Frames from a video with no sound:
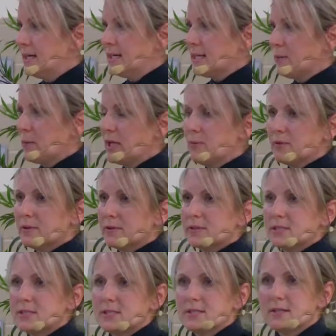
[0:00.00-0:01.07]
that people are
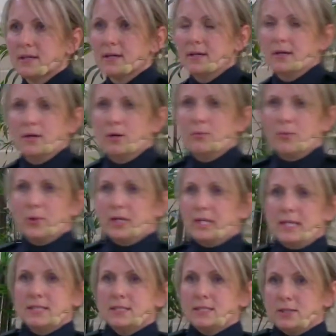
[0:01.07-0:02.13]
just
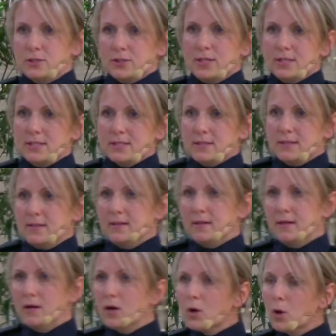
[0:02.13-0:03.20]
putting into drugs
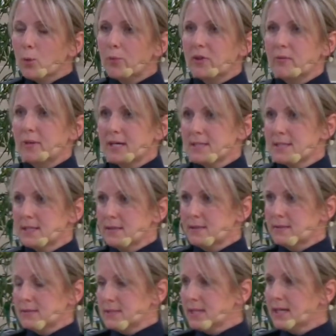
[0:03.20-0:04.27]
hoping the best that you
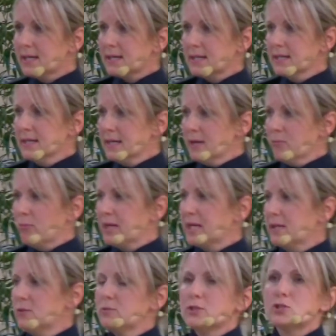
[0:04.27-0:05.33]
didn't die, but
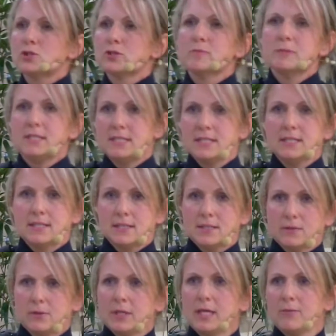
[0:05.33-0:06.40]
getting you extremely addicted
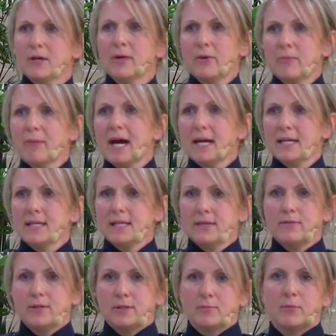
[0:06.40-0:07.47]
so you keep coming back and
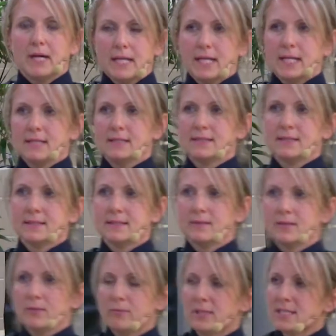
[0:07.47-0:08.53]
giving them money.
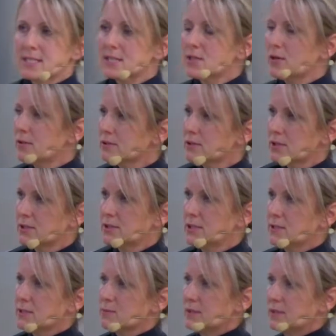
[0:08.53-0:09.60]
Because that's all drug
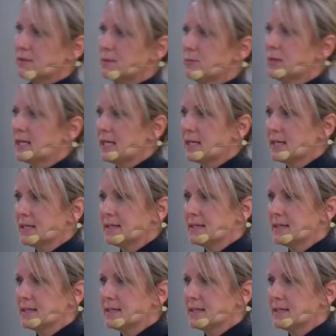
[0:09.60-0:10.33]
dealers want, are your money.